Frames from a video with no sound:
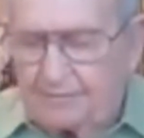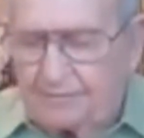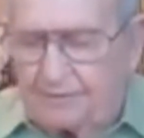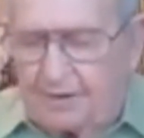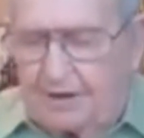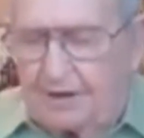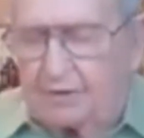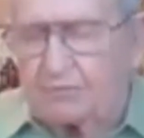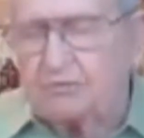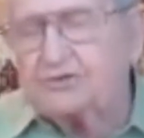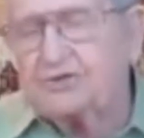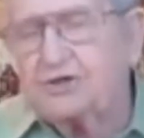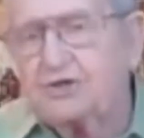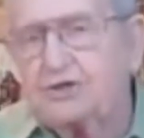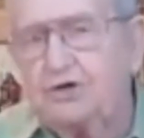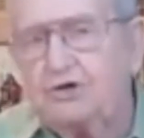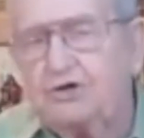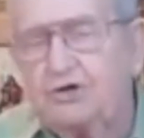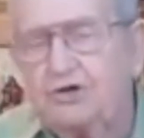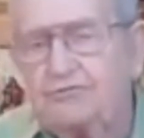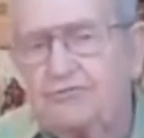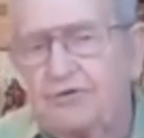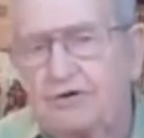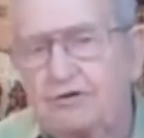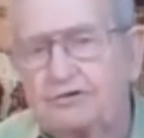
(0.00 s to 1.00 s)
that it was a
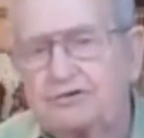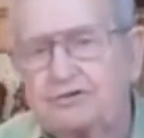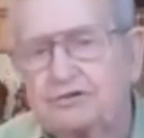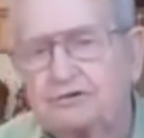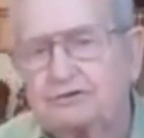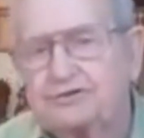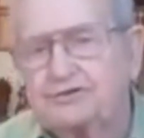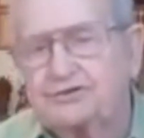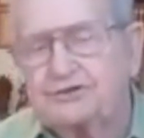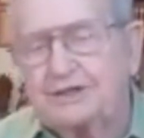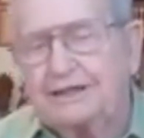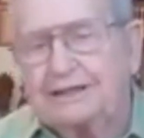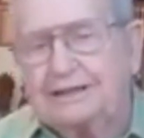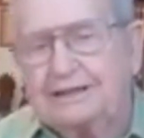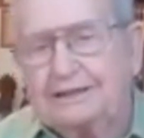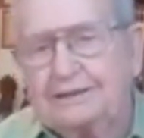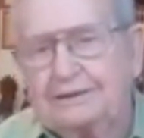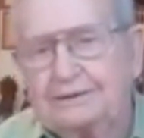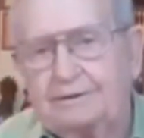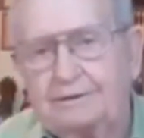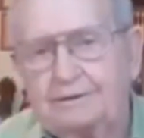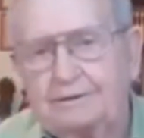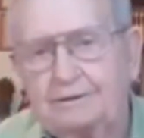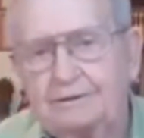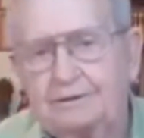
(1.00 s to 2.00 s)
universal
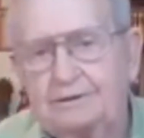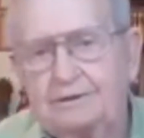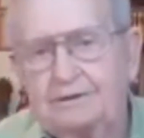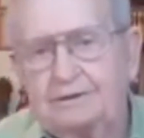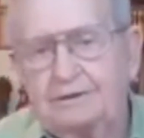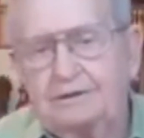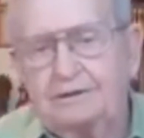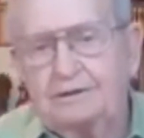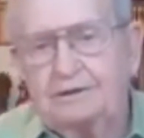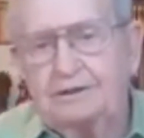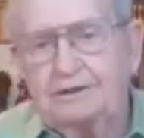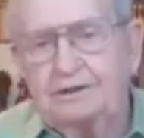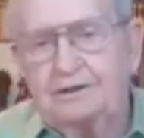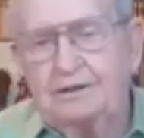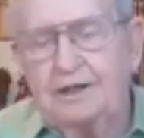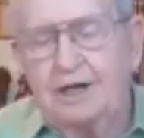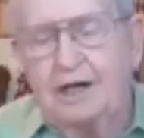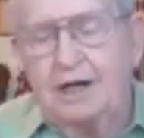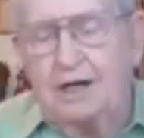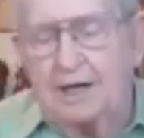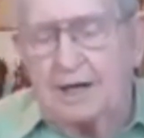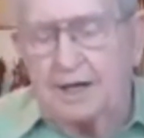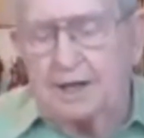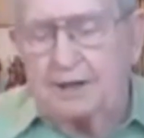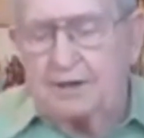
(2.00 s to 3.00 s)
sin.
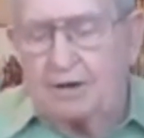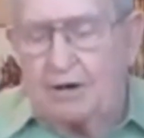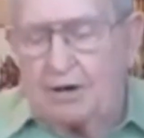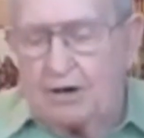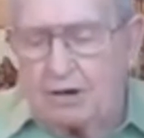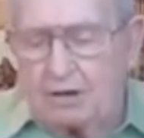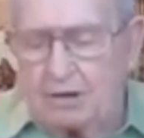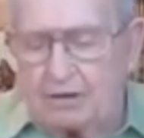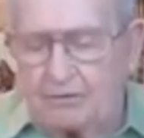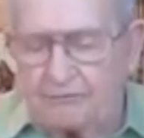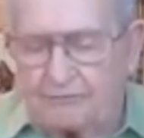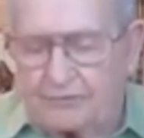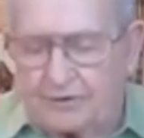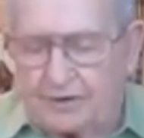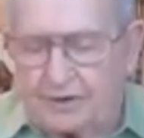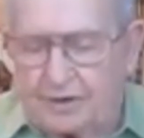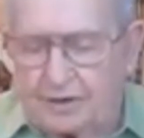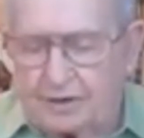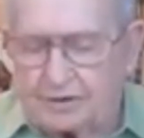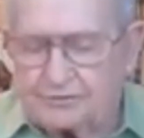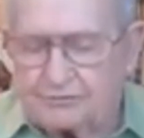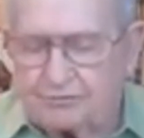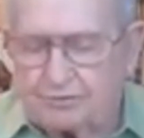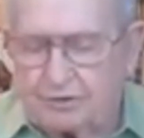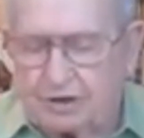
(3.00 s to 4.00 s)
Uh, in all of
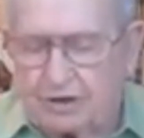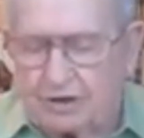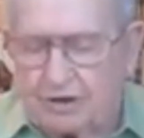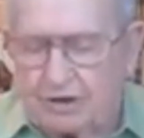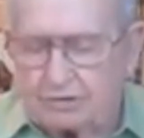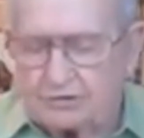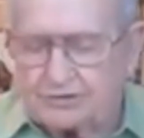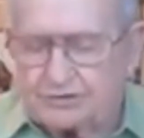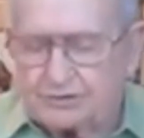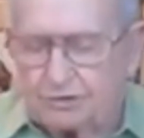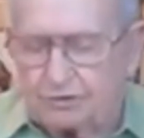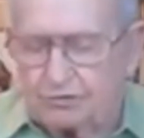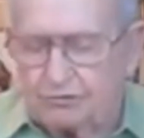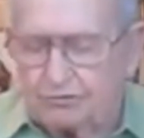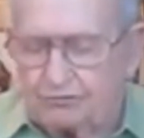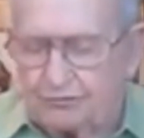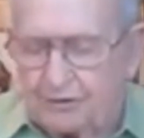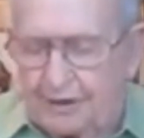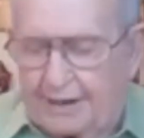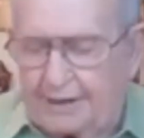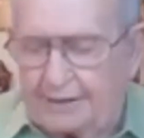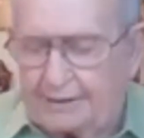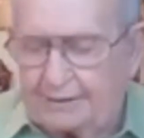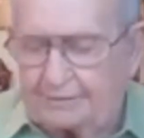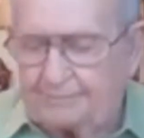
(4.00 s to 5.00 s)
this, we also
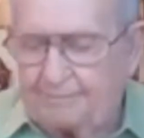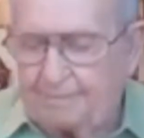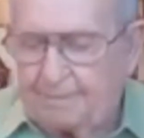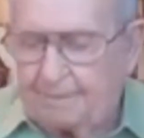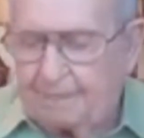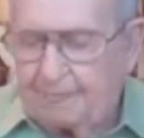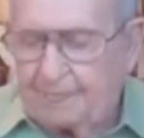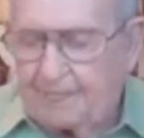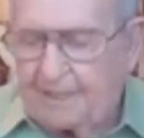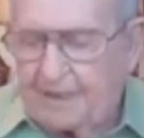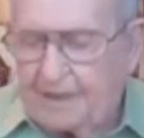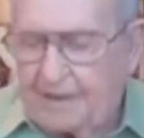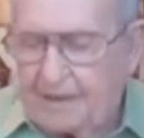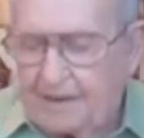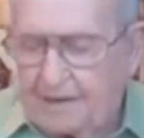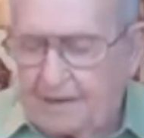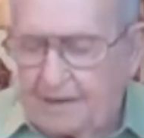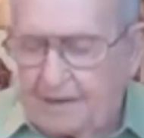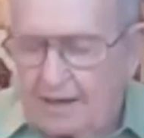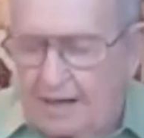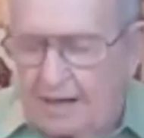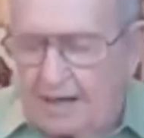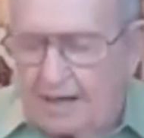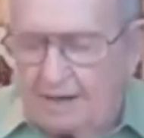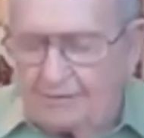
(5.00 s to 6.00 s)
find
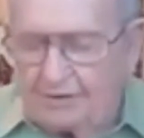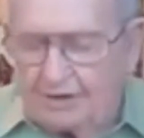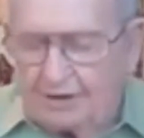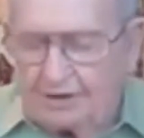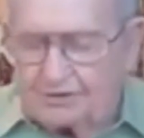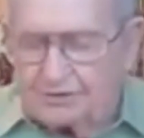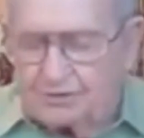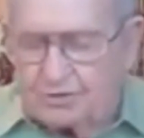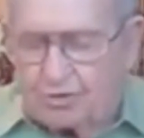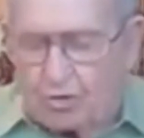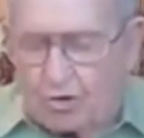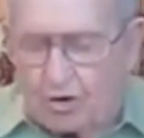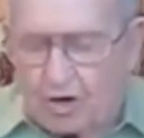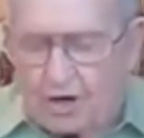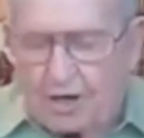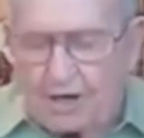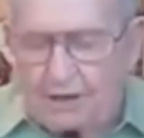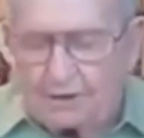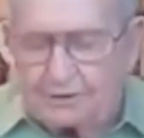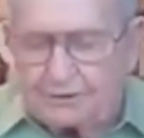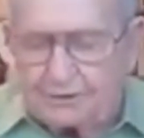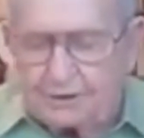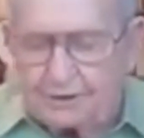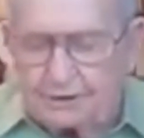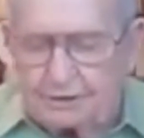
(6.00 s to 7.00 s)
how these
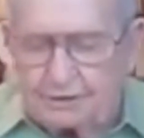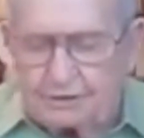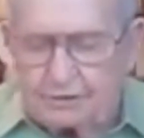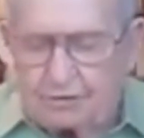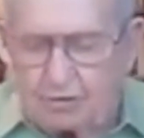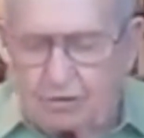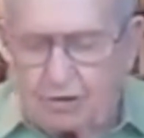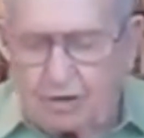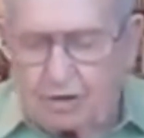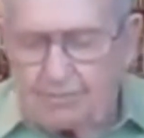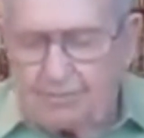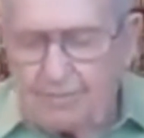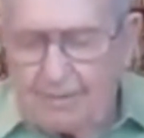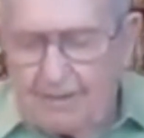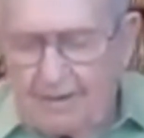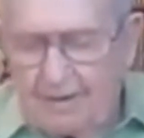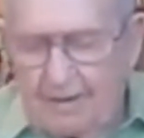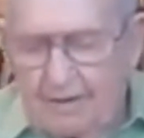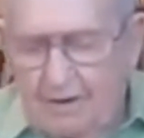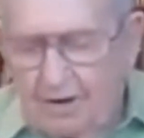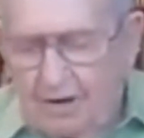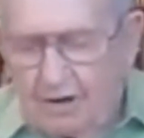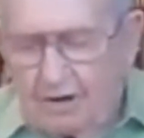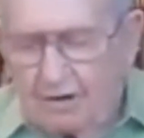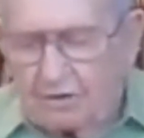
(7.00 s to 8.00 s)
great uh,
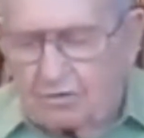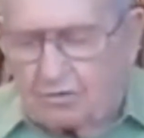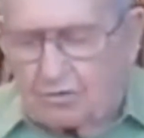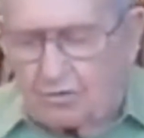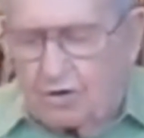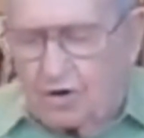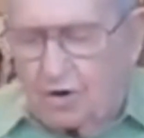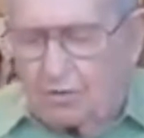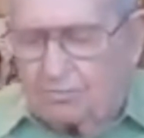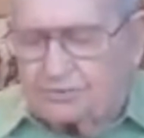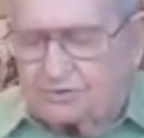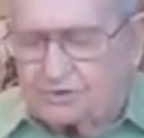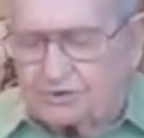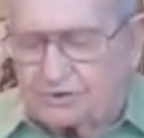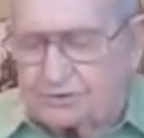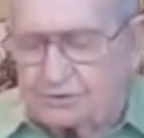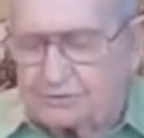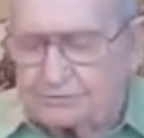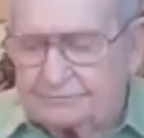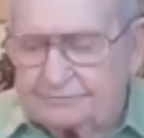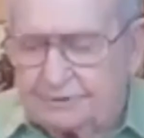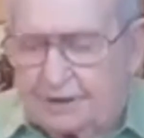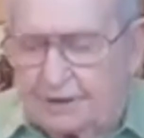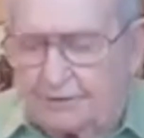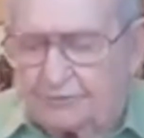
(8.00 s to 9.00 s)
uh, groups
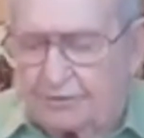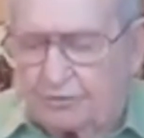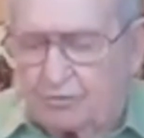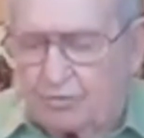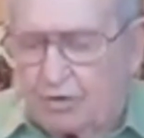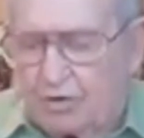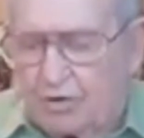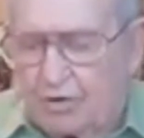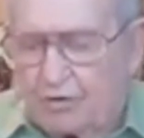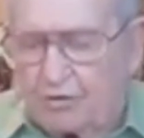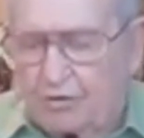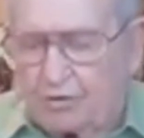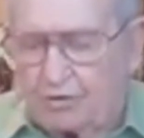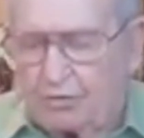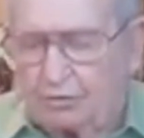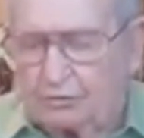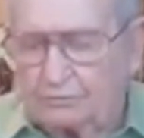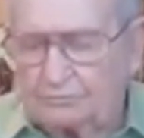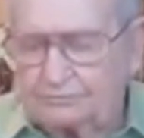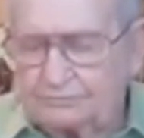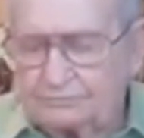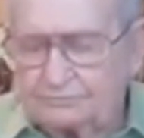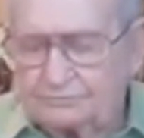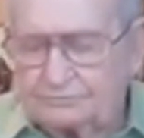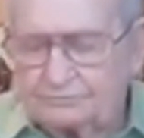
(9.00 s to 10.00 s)
of the
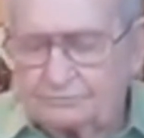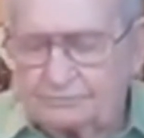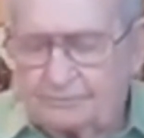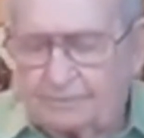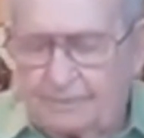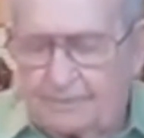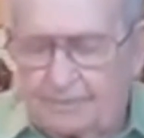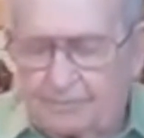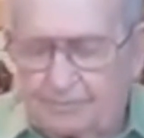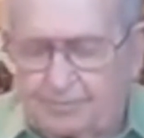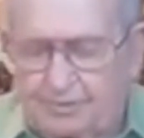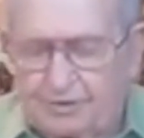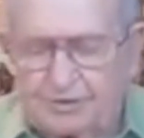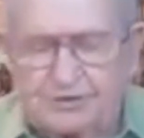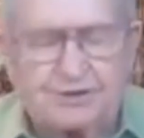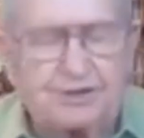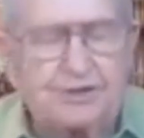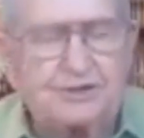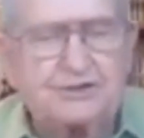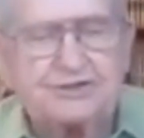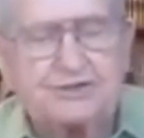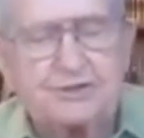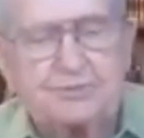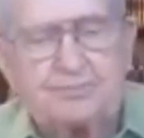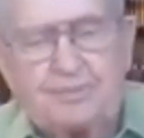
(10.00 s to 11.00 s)
world
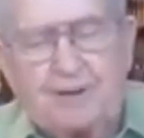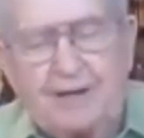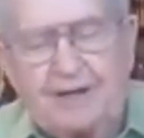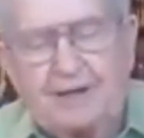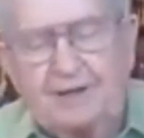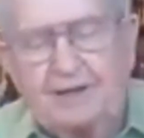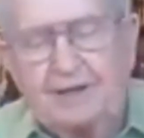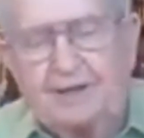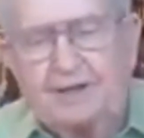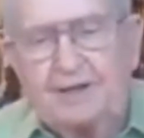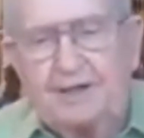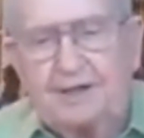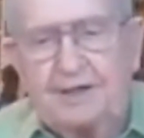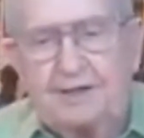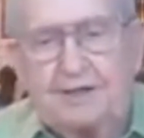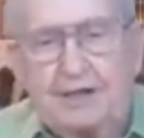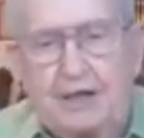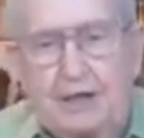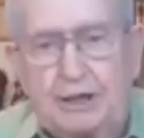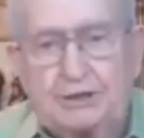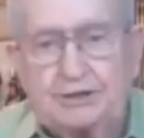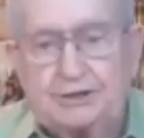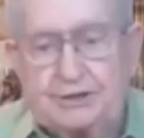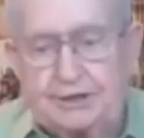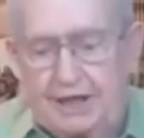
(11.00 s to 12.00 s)
participated in
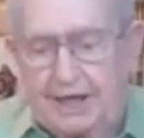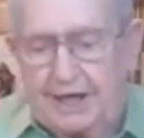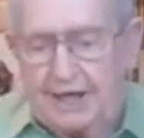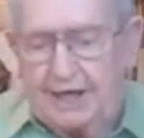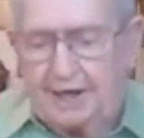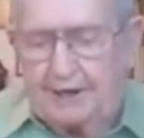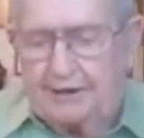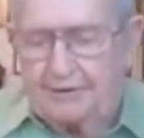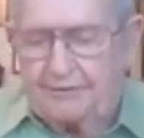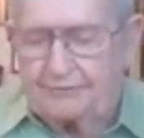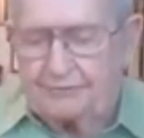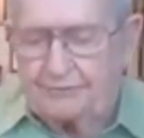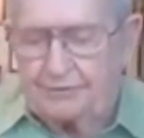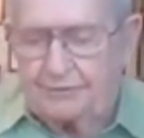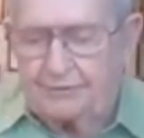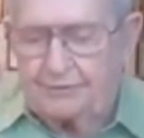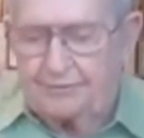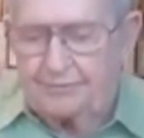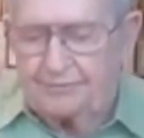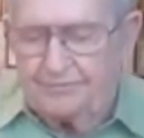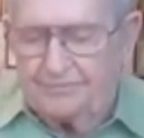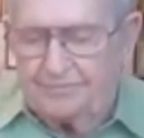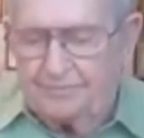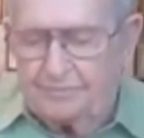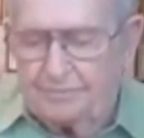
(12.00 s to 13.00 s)
his death
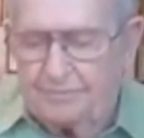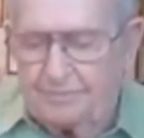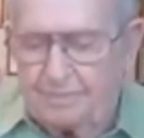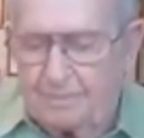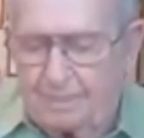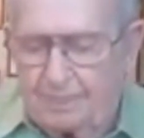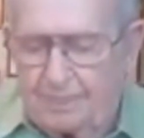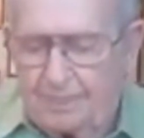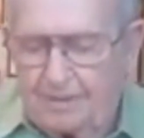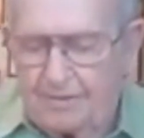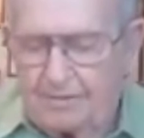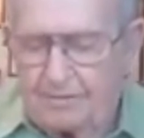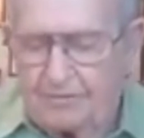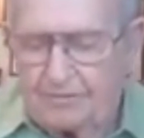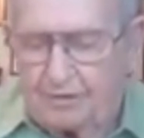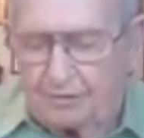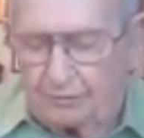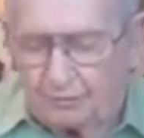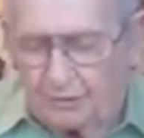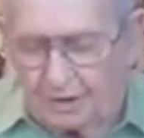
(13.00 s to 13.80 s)
the